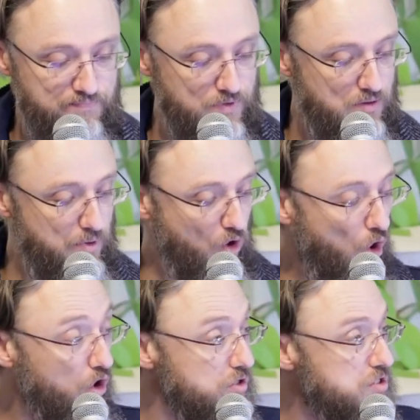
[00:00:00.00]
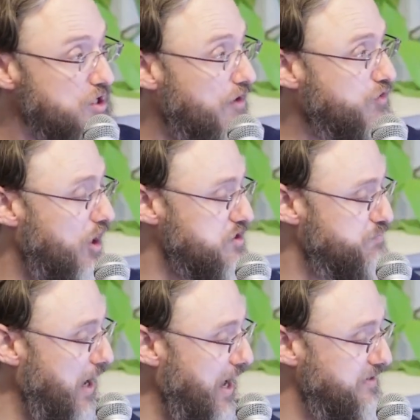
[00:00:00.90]
Because of God's
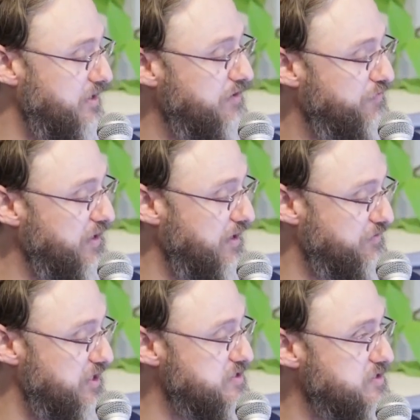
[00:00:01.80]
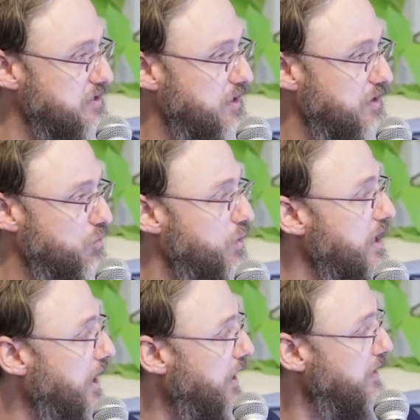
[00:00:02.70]
pardon and forgiveness, we
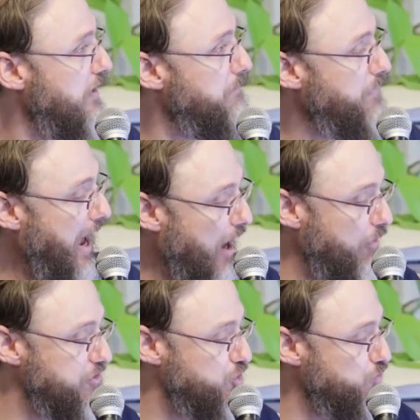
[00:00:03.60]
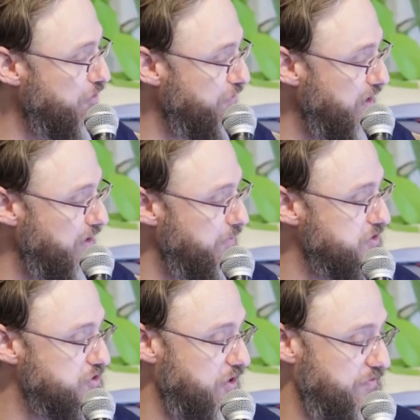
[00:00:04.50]
are empowered to revere him and
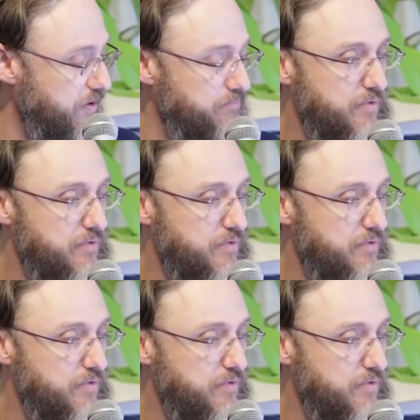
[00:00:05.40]
serve him.